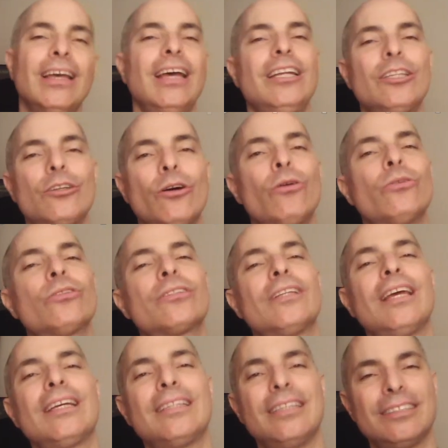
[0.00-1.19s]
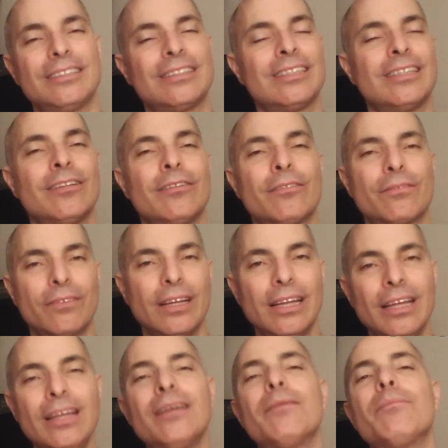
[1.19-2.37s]
And it goes like this.
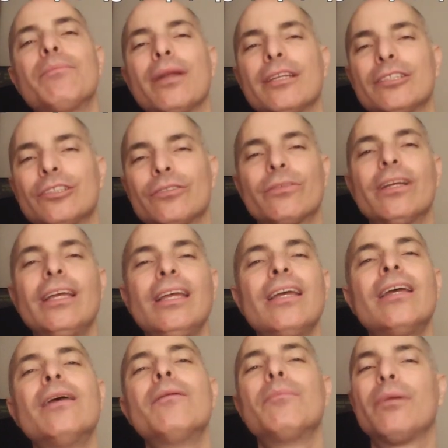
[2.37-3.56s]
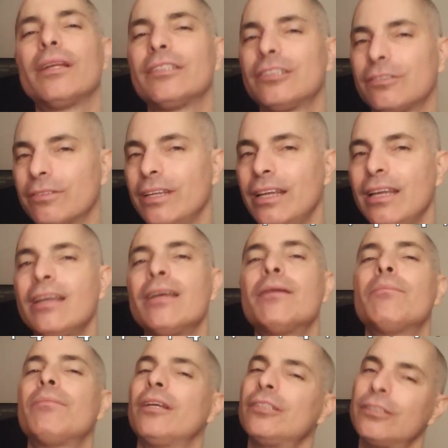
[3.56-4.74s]
3 plus 3 plus 3
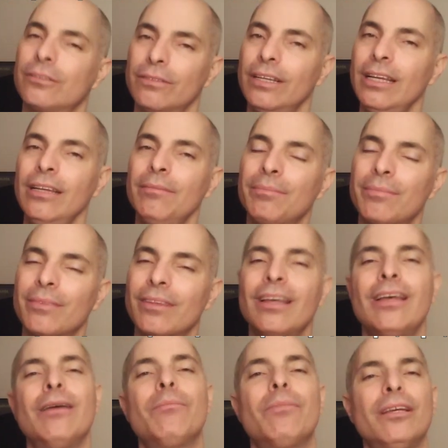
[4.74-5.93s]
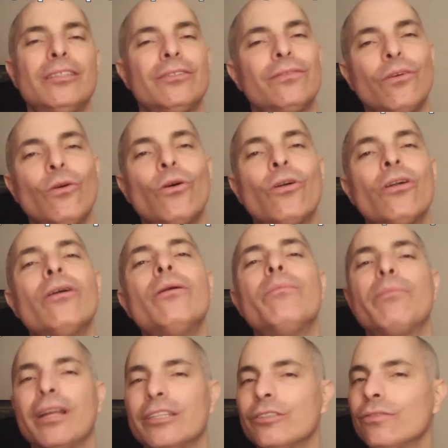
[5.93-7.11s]
plus 3 plus 4
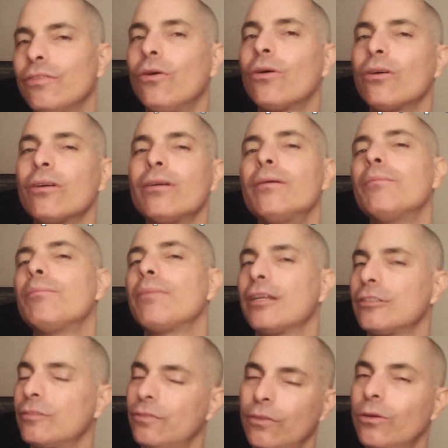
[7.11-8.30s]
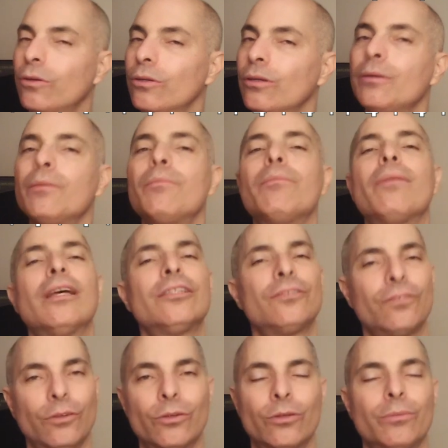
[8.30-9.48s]
plus 4 plus 4 plus
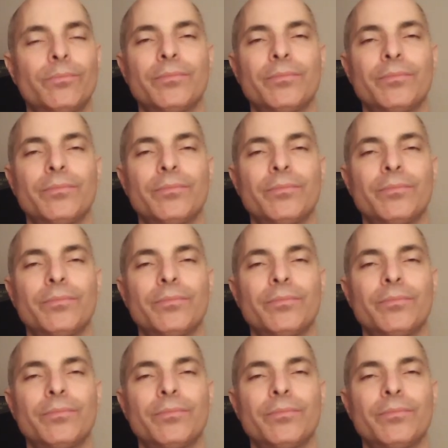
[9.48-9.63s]
4.